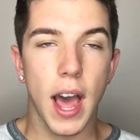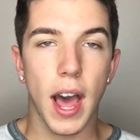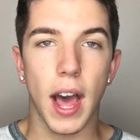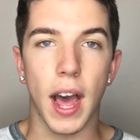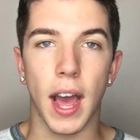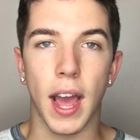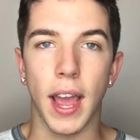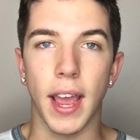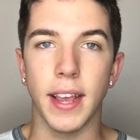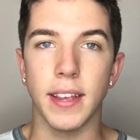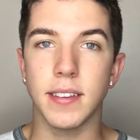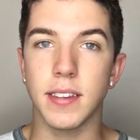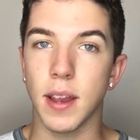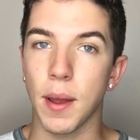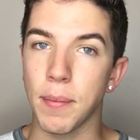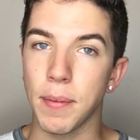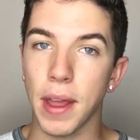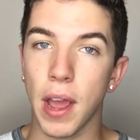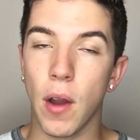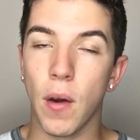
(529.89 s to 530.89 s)
I
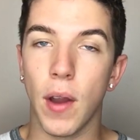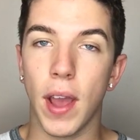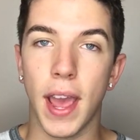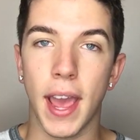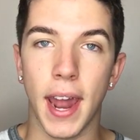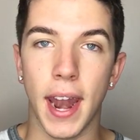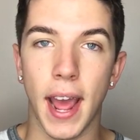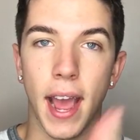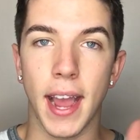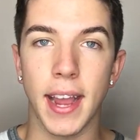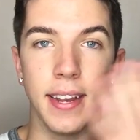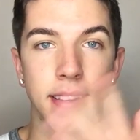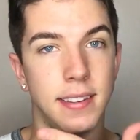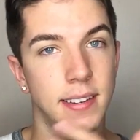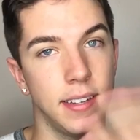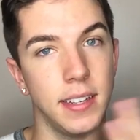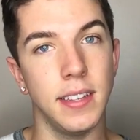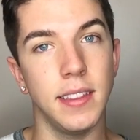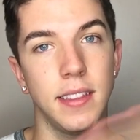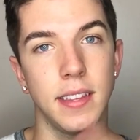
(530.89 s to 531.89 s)
stepped out and I
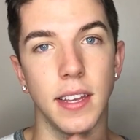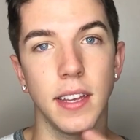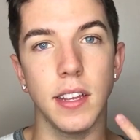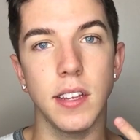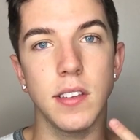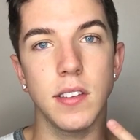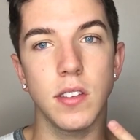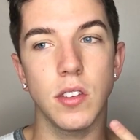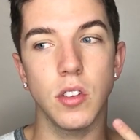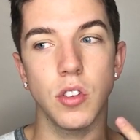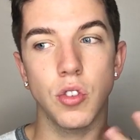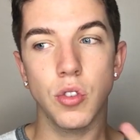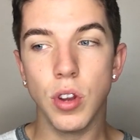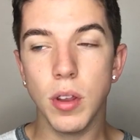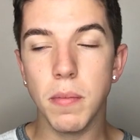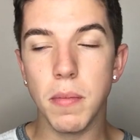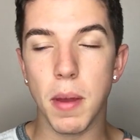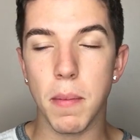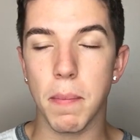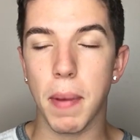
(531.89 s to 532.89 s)
did this
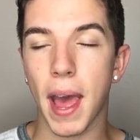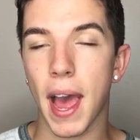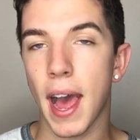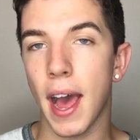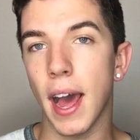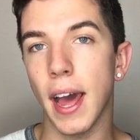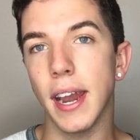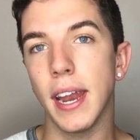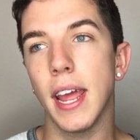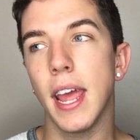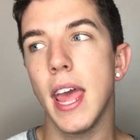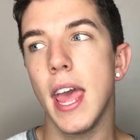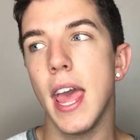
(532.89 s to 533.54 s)
treatment pad,